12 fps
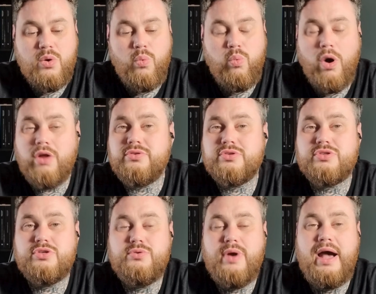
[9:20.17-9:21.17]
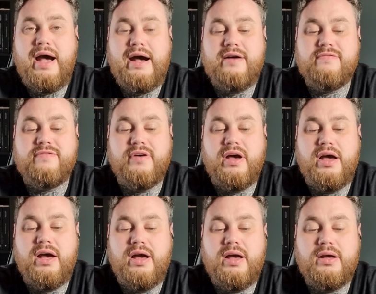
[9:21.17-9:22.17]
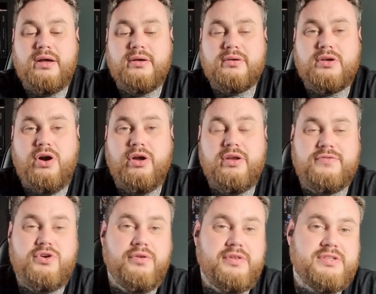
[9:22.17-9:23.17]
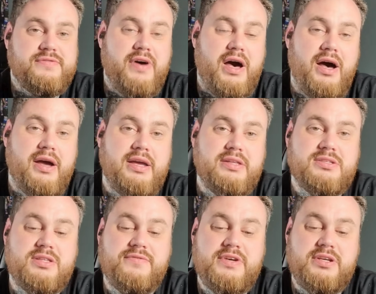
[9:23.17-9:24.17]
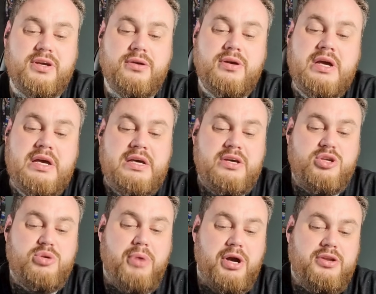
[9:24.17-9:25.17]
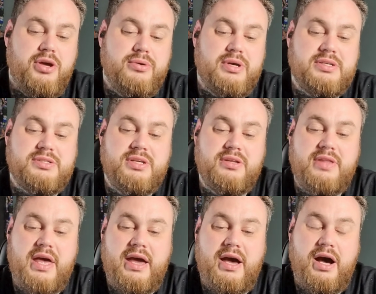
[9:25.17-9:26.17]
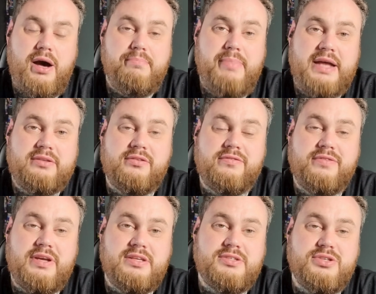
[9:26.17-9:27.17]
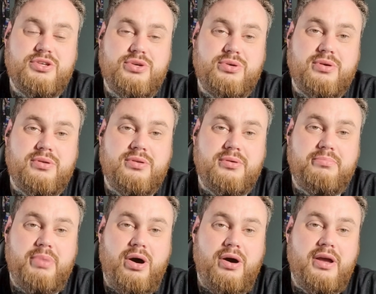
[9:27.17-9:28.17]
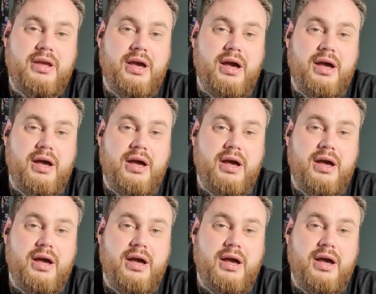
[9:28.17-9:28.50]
Once you have kind of got this far into the video, you might notice that there are battle fleets that you can buy,